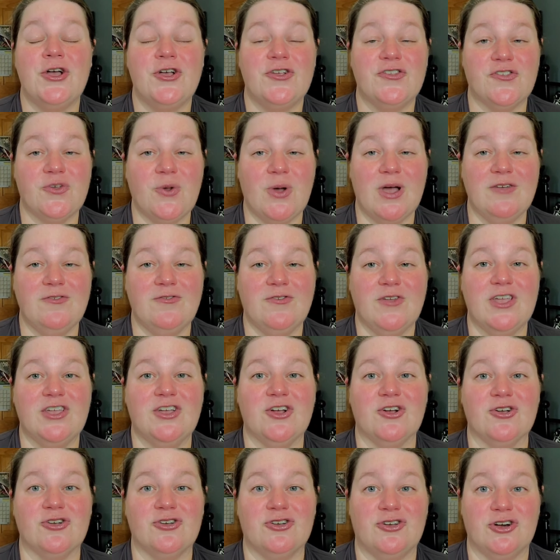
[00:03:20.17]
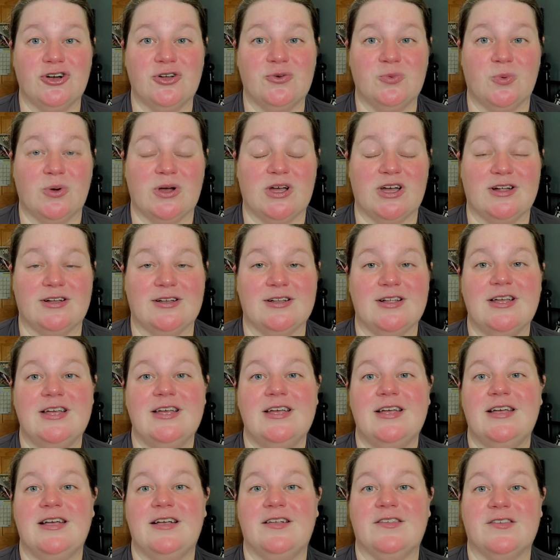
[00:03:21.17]
So I figure Goodwill
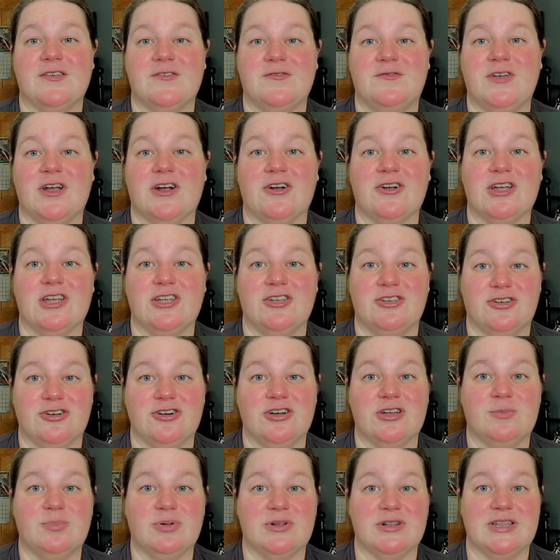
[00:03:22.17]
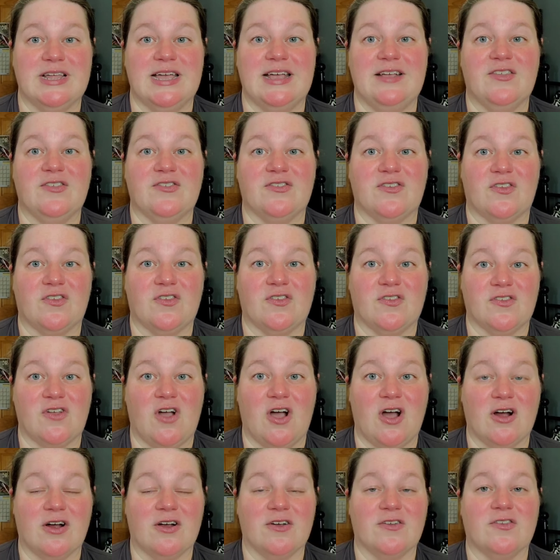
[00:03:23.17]
is a very good place to
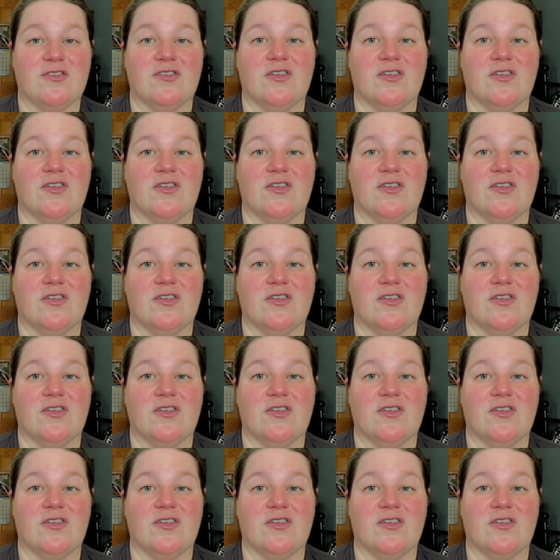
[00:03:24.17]
start.